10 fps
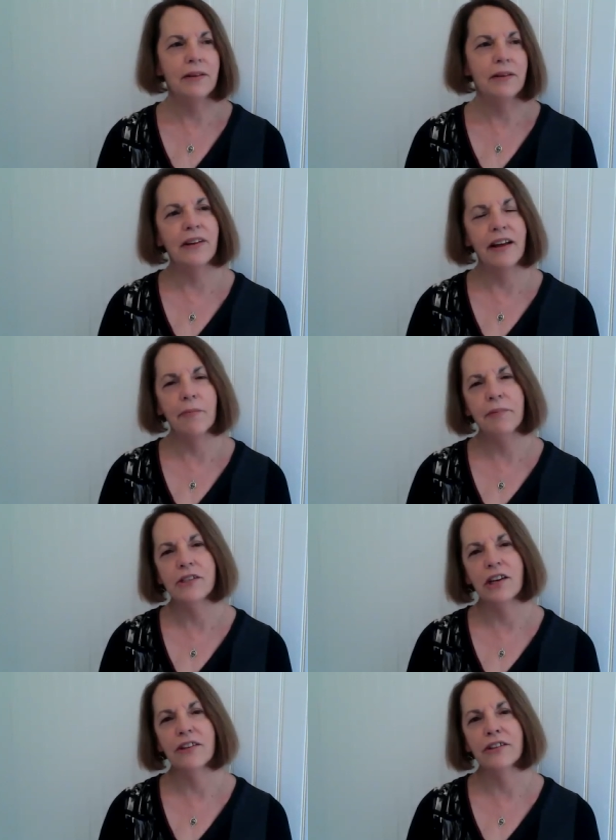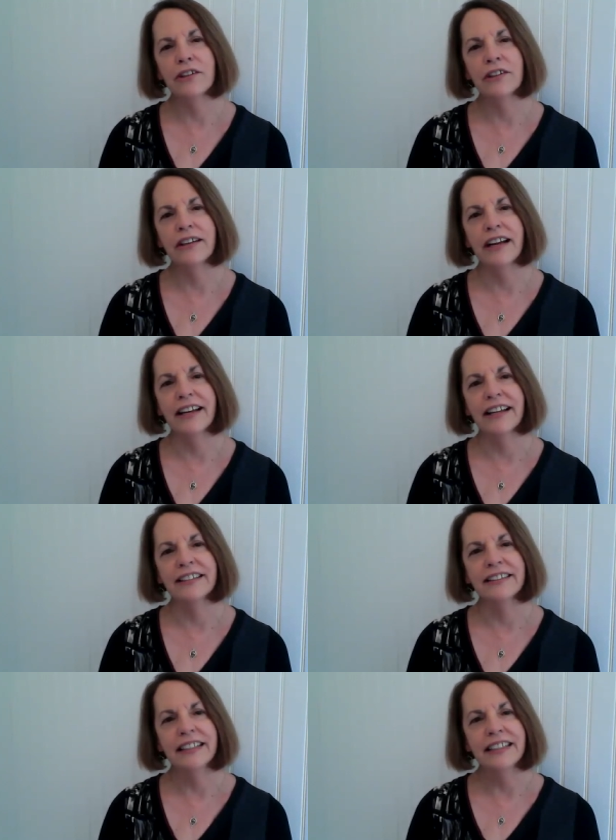people help each other
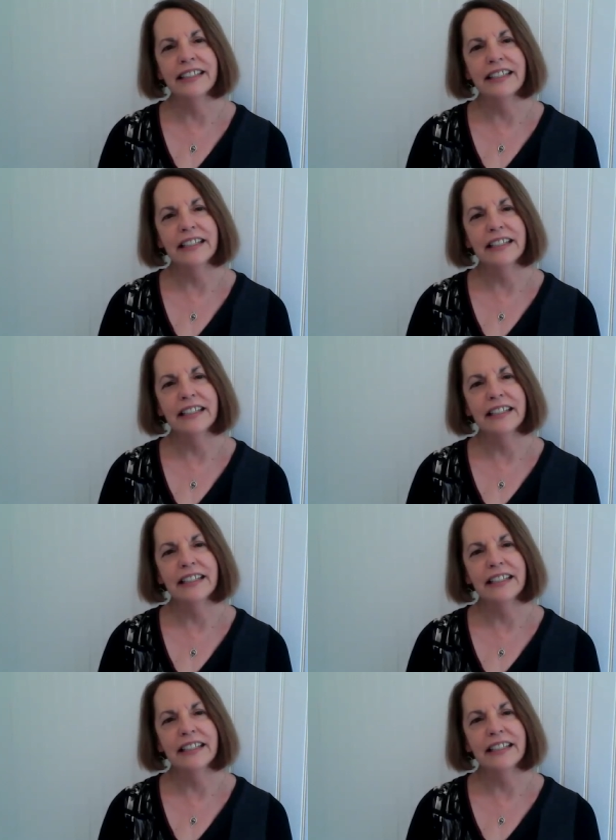and